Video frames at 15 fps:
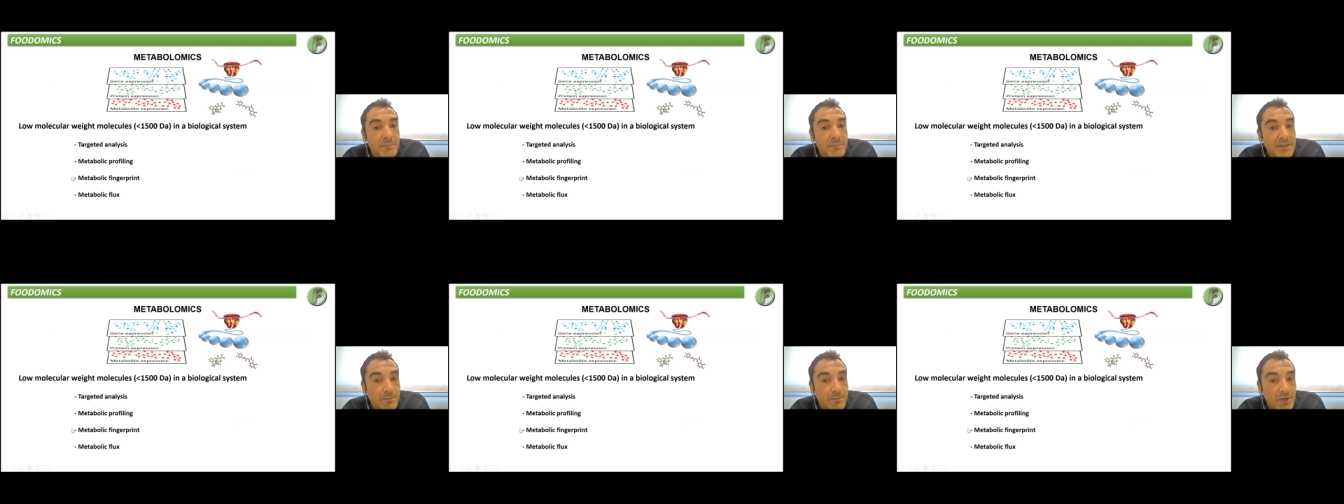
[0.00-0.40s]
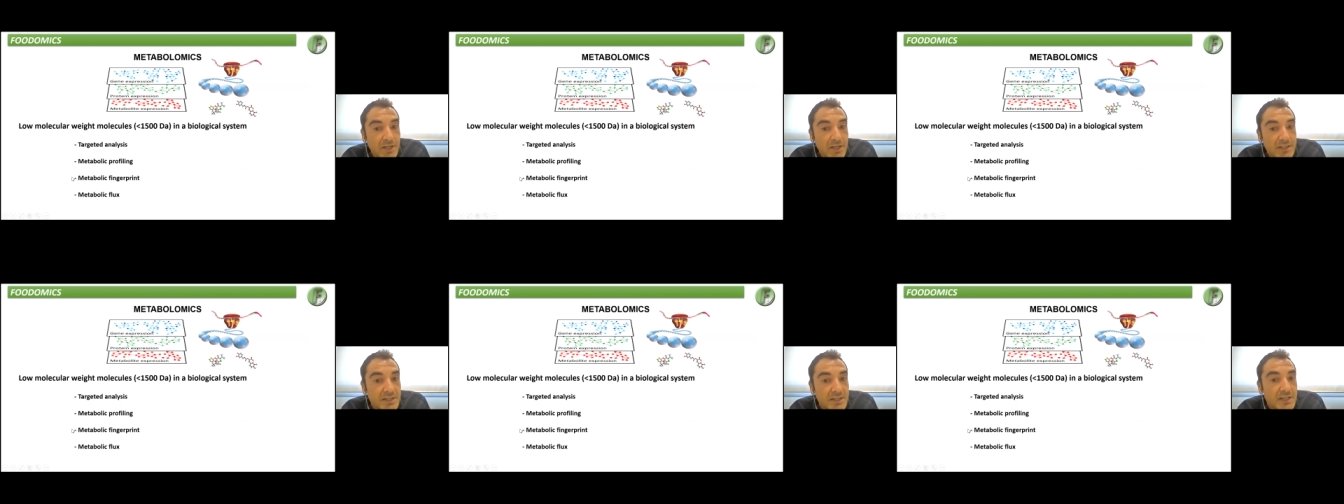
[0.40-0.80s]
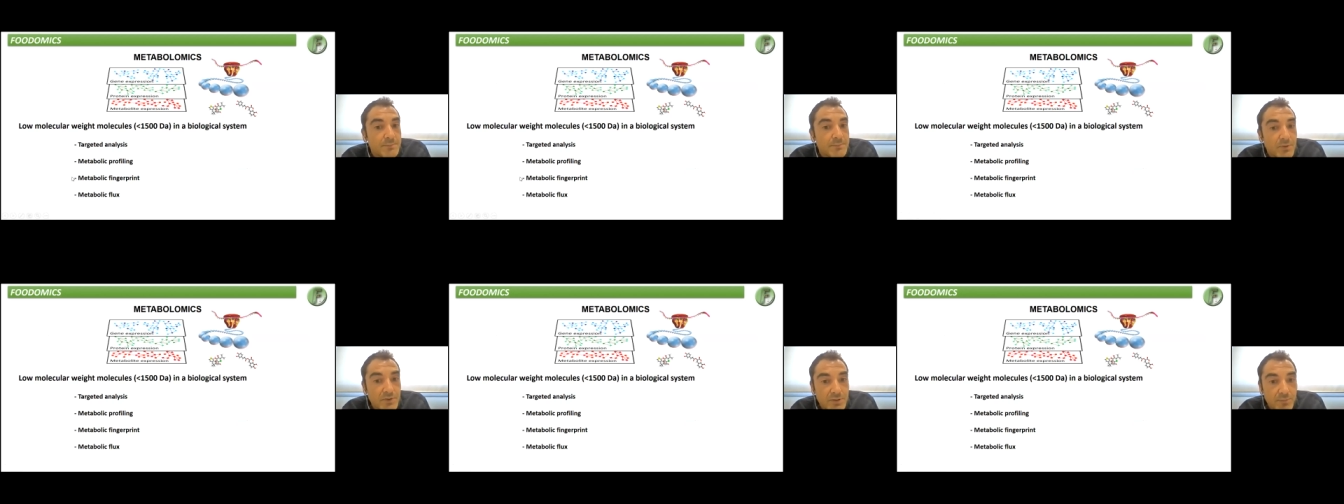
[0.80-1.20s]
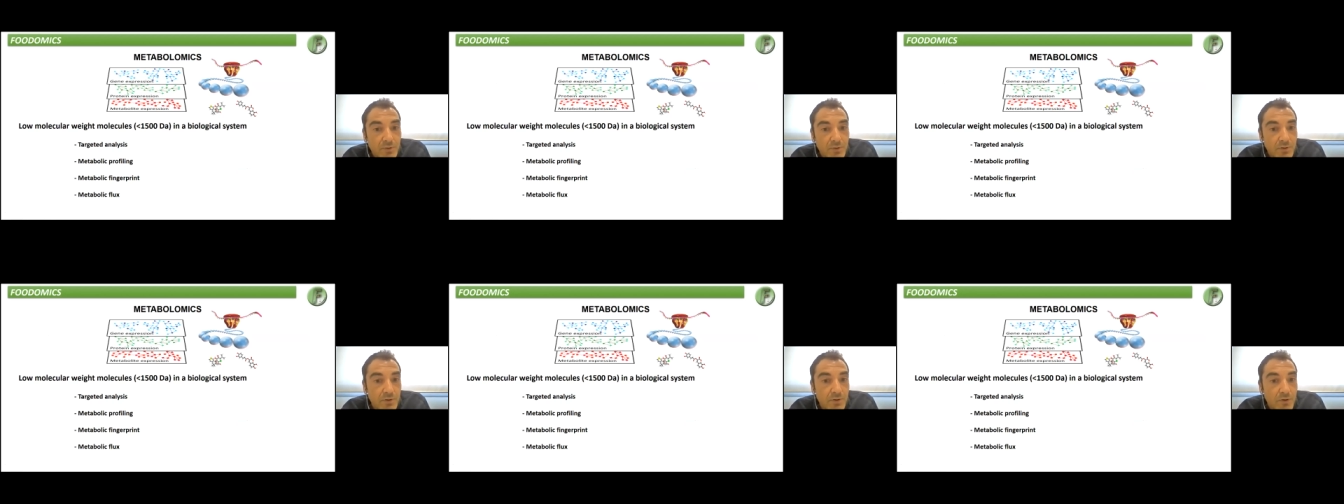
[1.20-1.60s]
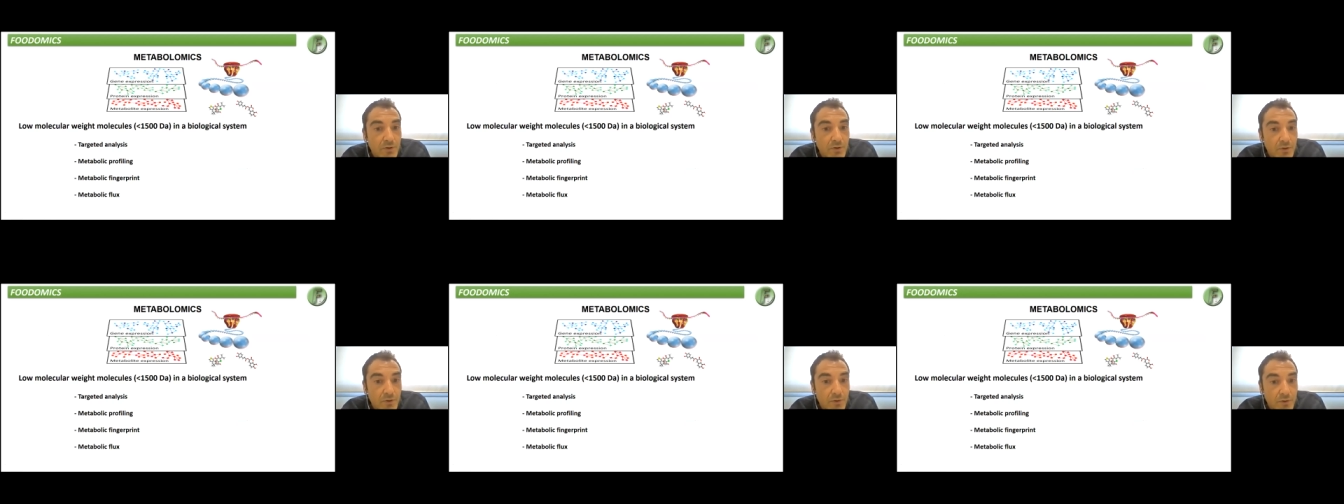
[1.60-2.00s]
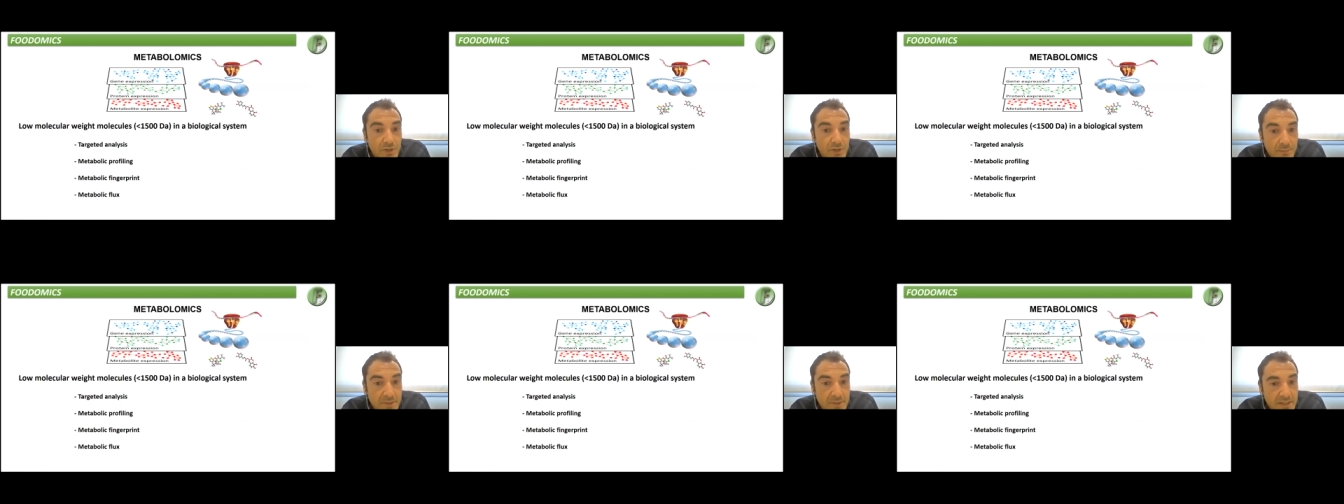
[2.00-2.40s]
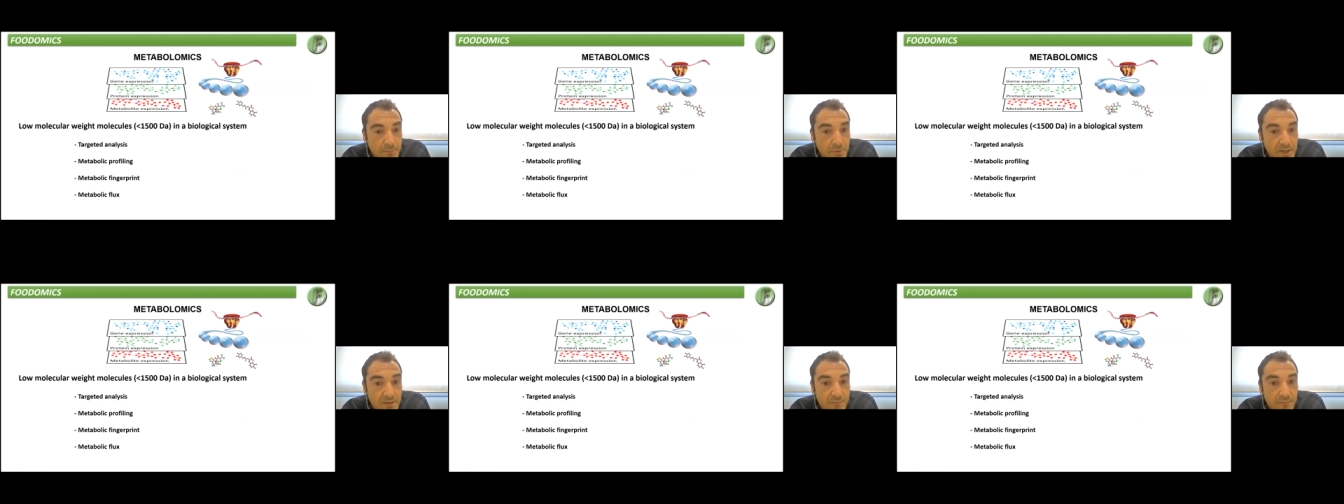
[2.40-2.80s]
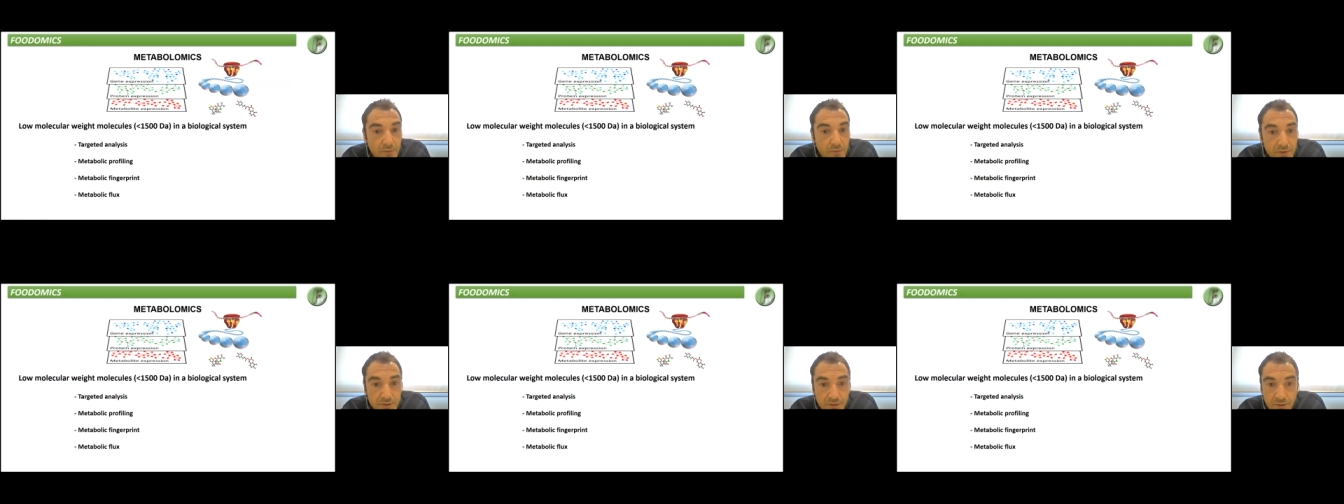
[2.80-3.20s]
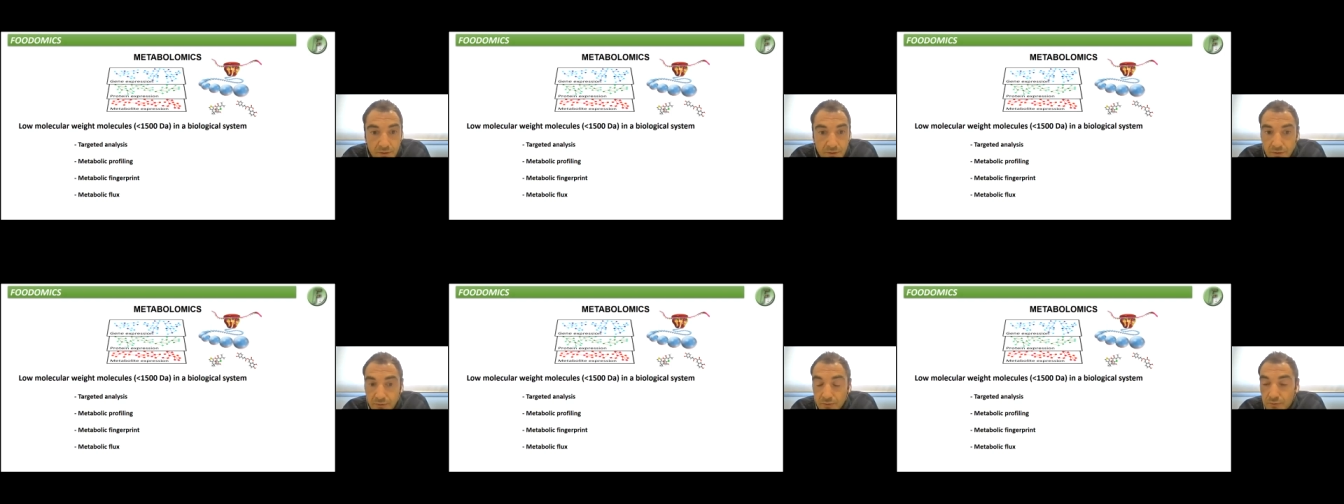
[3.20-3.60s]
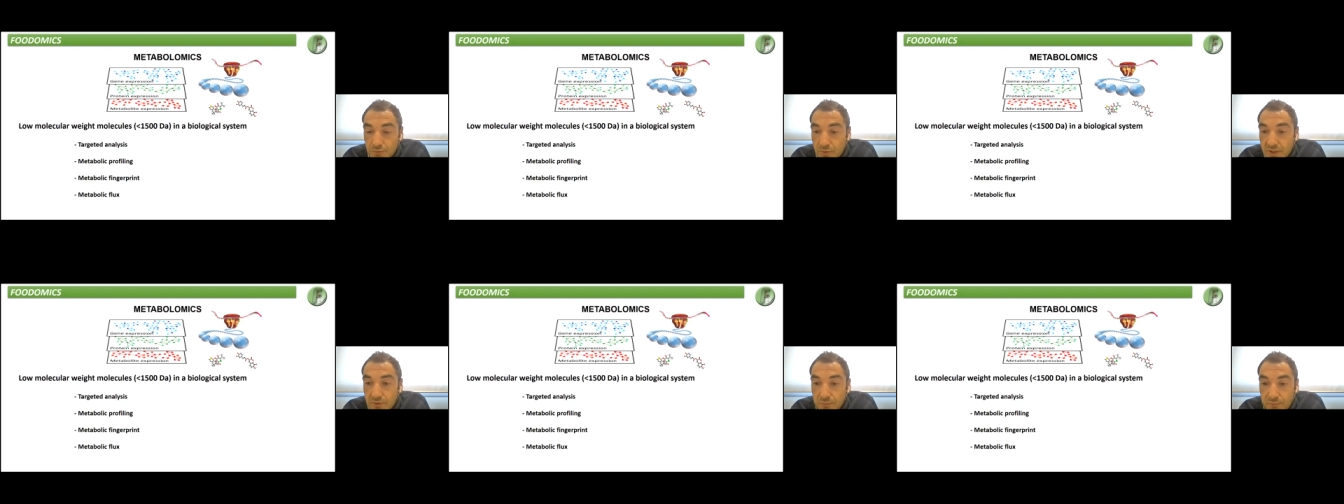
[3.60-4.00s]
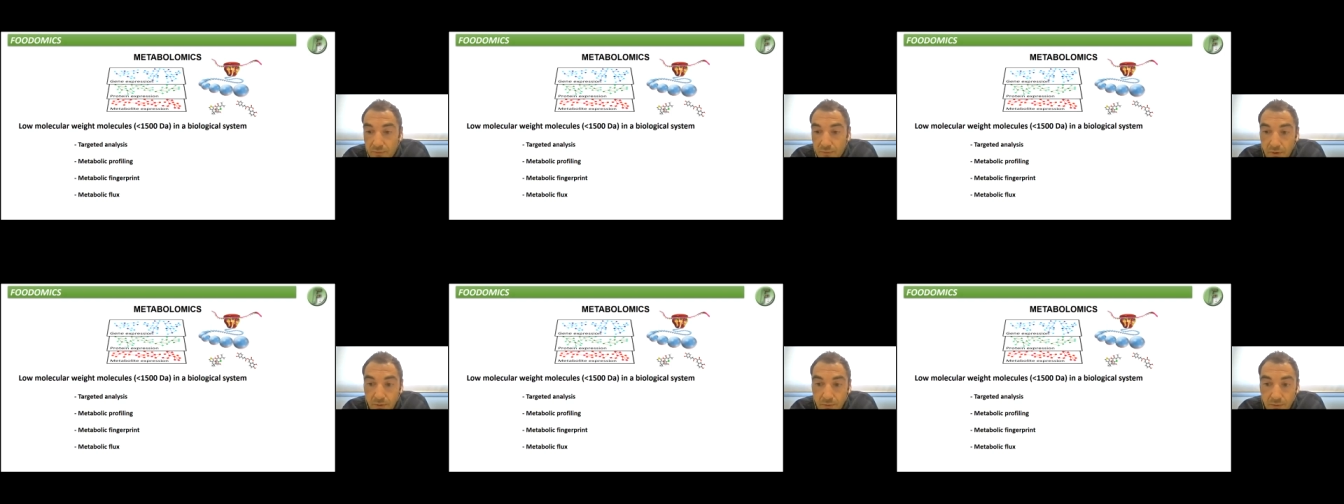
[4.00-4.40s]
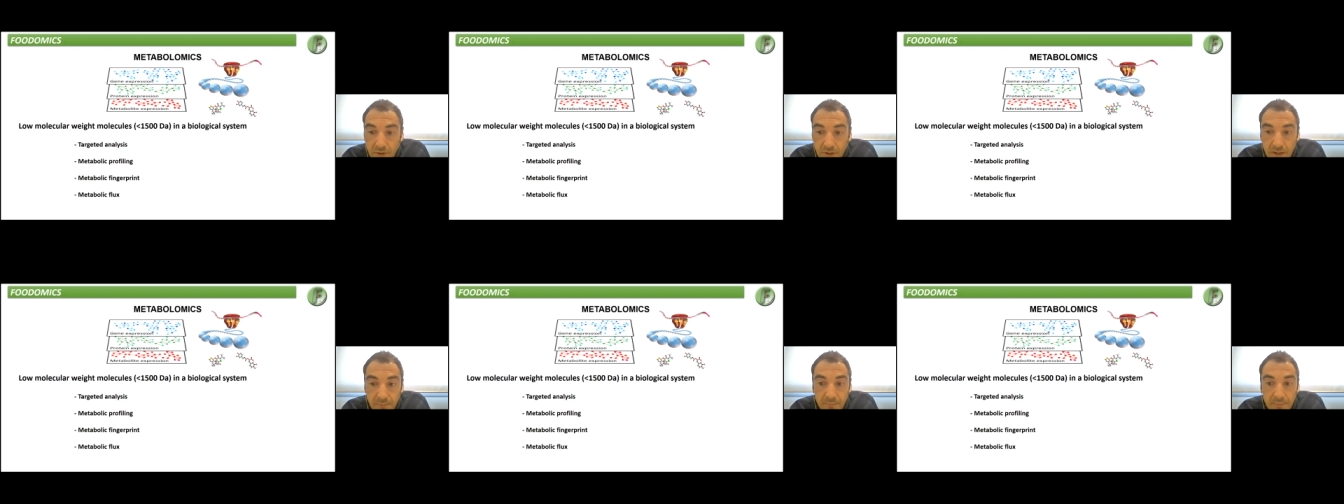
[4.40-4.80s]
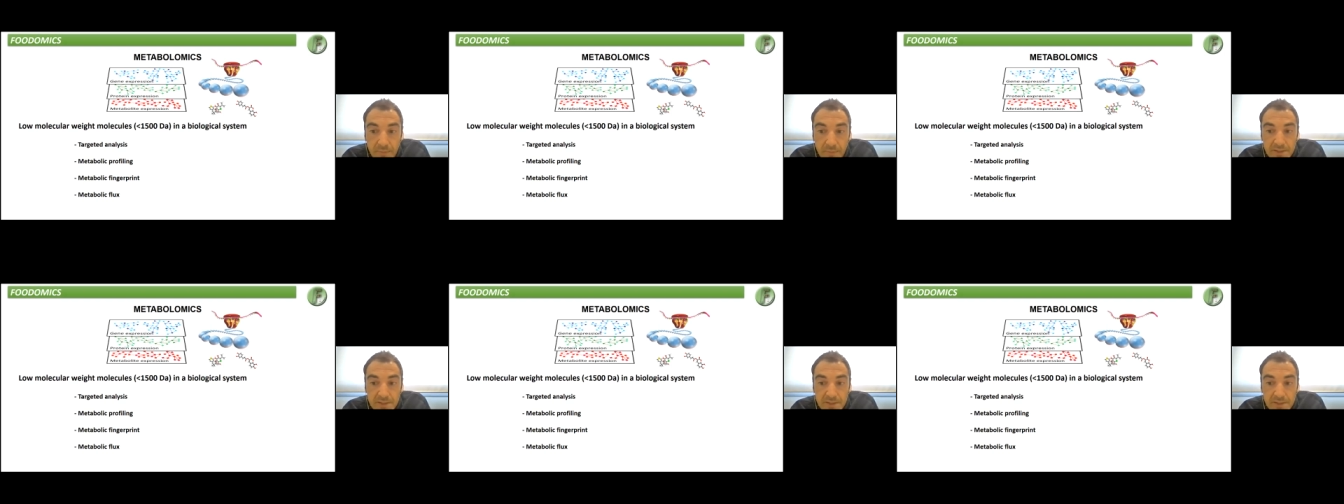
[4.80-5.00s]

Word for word: metabolites as possible, or the metabolic flux to try to follow um,